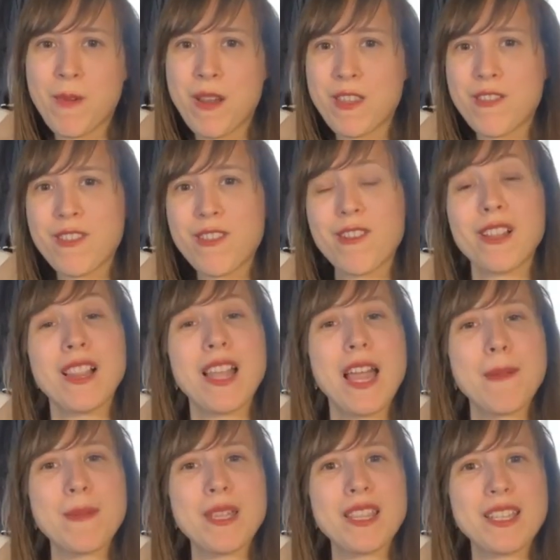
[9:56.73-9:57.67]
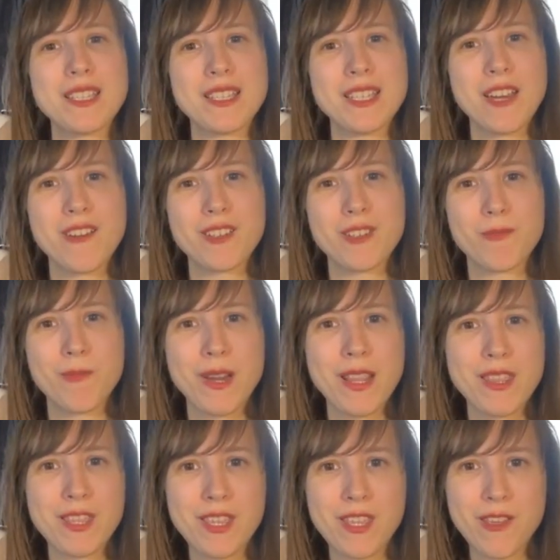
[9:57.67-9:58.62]
Whether they're climbing the stairs
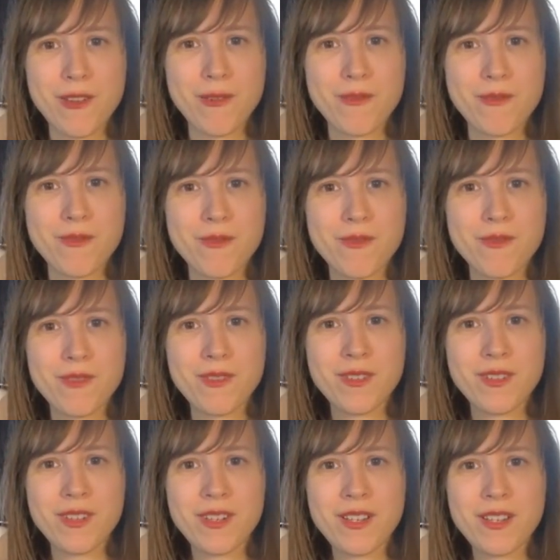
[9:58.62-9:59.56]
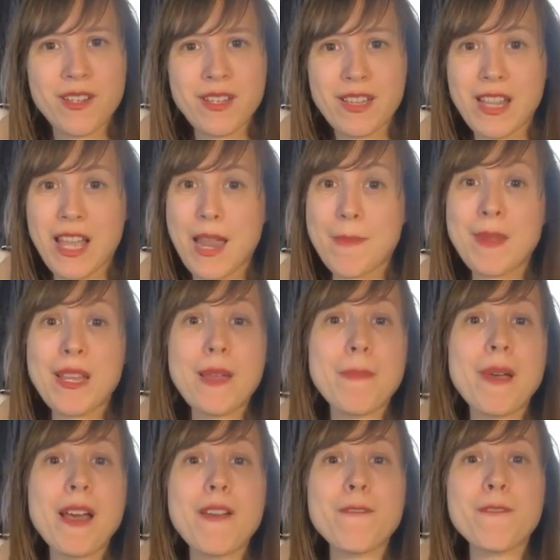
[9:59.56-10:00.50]
with you climbing
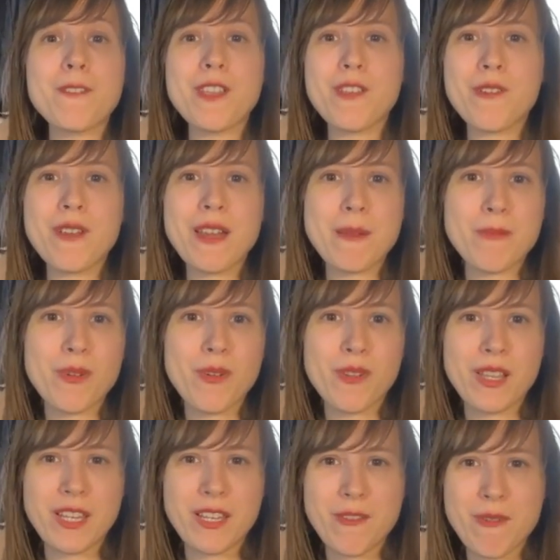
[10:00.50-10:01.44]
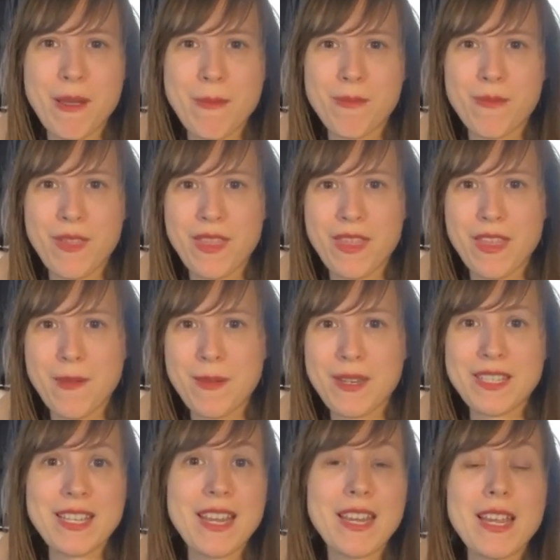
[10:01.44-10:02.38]
above you and pulling you up with
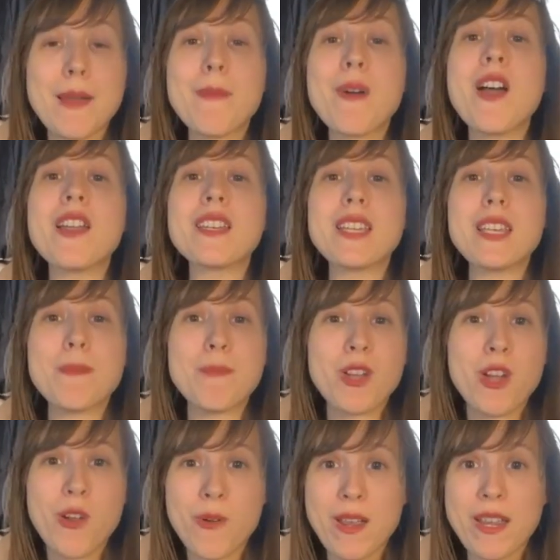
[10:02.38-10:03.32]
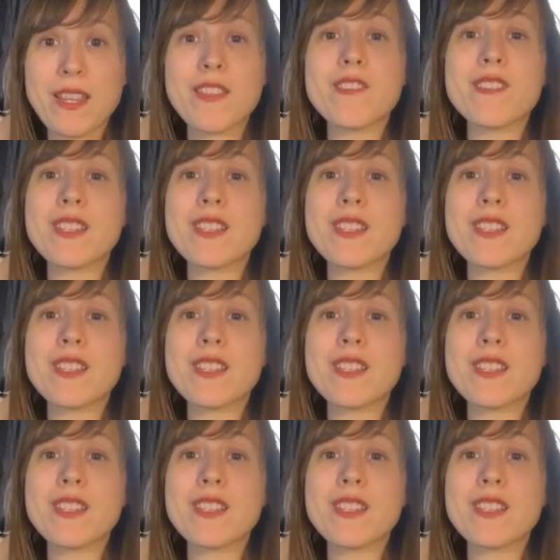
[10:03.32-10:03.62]
them and saying, come on, keep going.